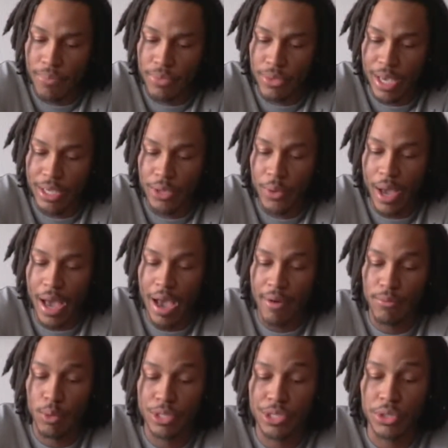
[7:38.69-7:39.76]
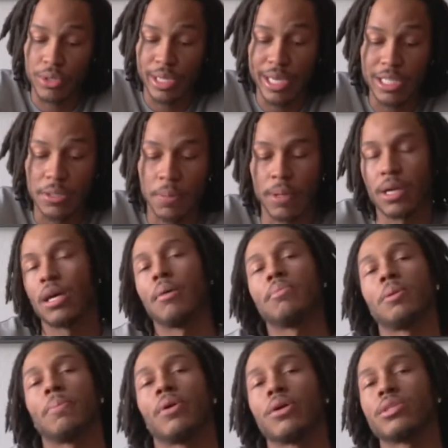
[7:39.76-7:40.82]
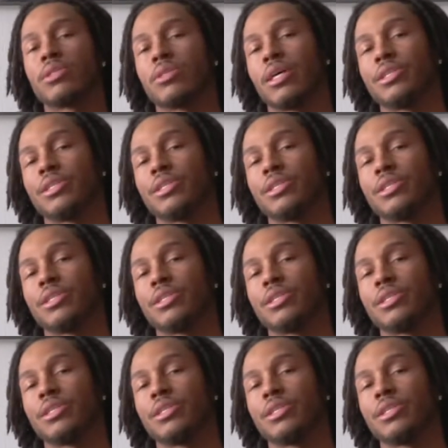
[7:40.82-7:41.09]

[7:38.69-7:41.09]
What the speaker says: that you have what you need to become the person